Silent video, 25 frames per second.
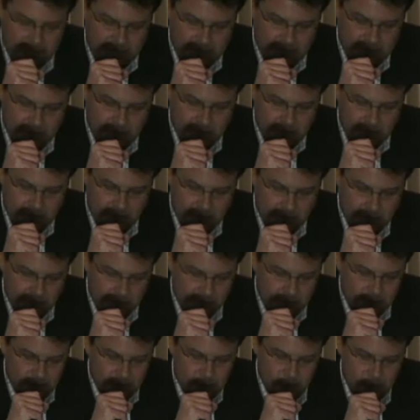to develop
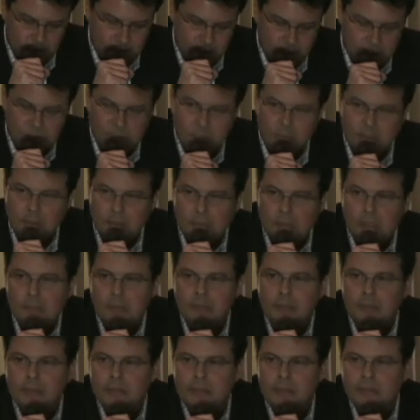relationships with the
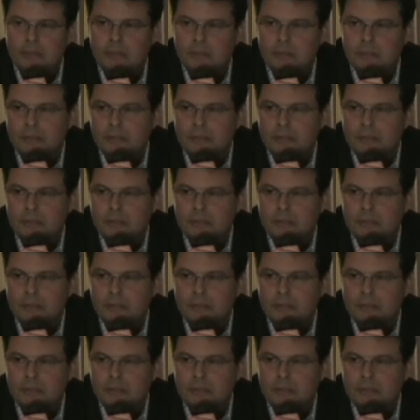people and leaders